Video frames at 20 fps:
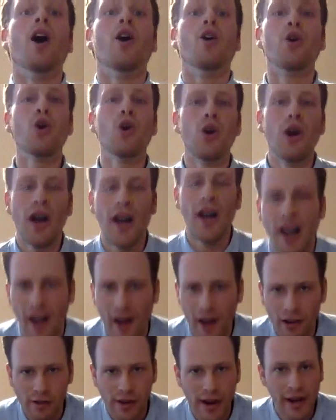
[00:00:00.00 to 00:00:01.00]
Whew.
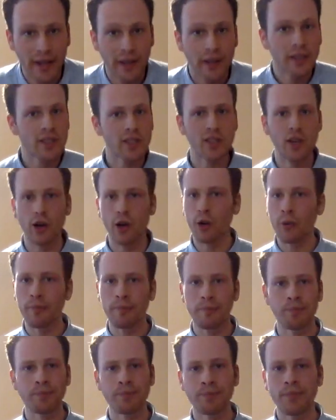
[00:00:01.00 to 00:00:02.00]
All right, so
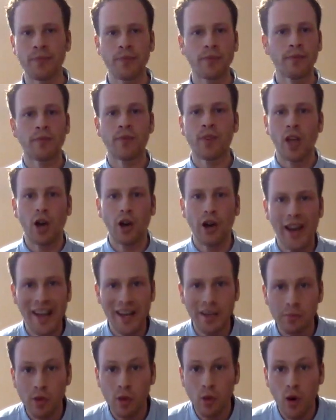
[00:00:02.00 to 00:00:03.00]
our
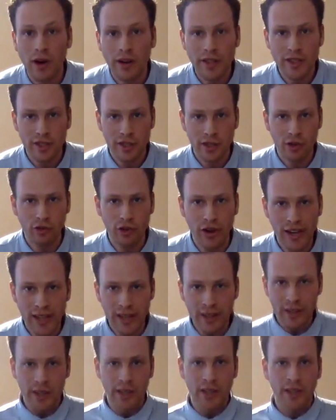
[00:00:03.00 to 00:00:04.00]
animal walks are great,
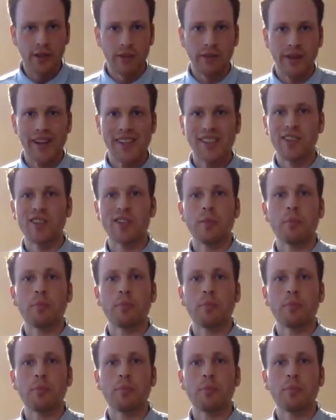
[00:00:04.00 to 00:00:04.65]
right? There's a